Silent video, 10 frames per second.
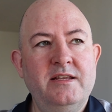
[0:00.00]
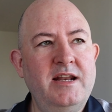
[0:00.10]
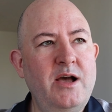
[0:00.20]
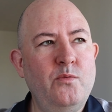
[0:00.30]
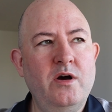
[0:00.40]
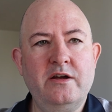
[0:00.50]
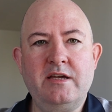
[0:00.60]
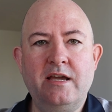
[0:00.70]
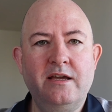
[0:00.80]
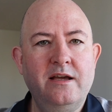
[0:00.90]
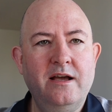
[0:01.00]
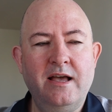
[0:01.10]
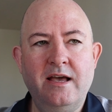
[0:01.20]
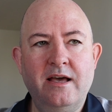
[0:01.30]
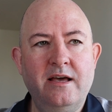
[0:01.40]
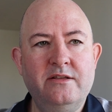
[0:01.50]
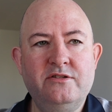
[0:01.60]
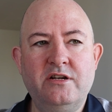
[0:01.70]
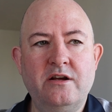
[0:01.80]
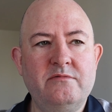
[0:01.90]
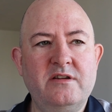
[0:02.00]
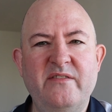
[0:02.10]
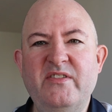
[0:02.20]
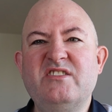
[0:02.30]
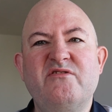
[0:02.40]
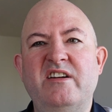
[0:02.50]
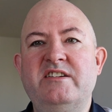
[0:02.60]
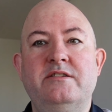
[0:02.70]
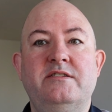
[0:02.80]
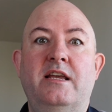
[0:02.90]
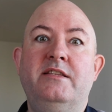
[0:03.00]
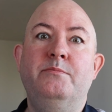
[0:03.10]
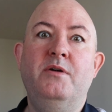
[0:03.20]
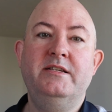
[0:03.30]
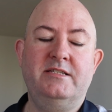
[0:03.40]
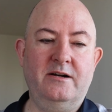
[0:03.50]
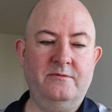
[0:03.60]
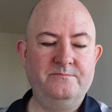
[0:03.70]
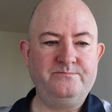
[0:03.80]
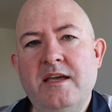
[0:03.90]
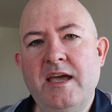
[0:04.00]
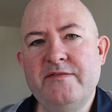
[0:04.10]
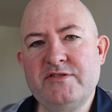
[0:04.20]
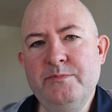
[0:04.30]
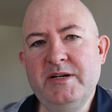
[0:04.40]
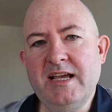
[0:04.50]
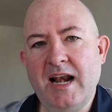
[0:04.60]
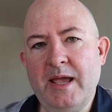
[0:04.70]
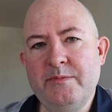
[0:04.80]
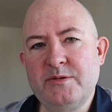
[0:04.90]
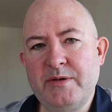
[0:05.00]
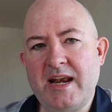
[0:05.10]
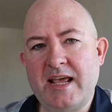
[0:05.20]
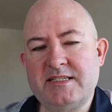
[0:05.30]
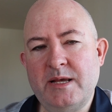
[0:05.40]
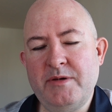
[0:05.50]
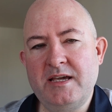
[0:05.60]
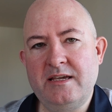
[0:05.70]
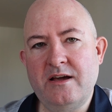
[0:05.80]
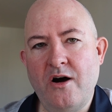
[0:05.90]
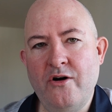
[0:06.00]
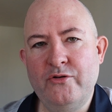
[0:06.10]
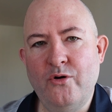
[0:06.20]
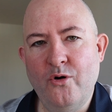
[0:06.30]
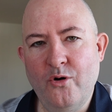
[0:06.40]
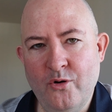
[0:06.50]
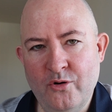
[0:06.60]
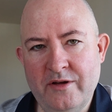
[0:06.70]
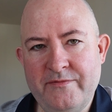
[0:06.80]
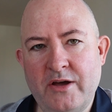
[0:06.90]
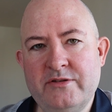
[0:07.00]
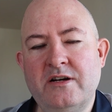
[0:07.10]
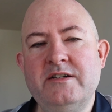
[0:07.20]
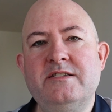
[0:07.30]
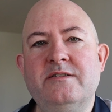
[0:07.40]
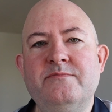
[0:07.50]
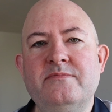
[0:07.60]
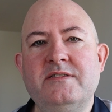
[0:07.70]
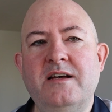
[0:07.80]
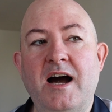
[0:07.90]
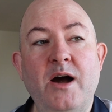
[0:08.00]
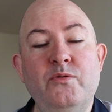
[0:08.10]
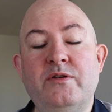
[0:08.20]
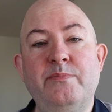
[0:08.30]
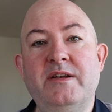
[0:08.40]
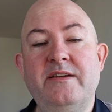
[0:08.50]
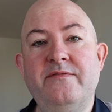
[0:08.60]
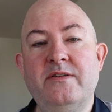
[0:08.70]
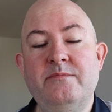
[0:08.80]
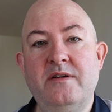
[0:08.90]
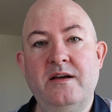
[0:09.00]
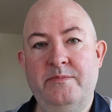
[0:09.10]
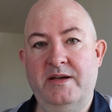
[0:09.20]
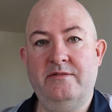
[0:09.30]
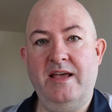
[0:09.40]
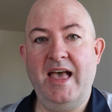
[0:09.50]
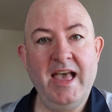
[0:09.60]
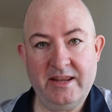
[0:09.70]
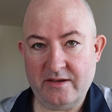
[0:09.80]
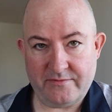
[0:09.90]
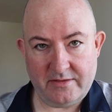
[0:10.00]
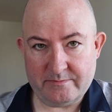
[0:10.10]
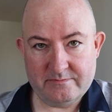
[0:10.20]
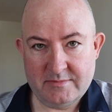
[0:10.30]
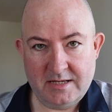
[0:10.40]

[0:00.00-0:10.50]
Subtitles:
networking, and, you know, kind of integration, say, to Mitel. If somebody claimed to be an SME on all of those items, I wouldn't believe them about any of them.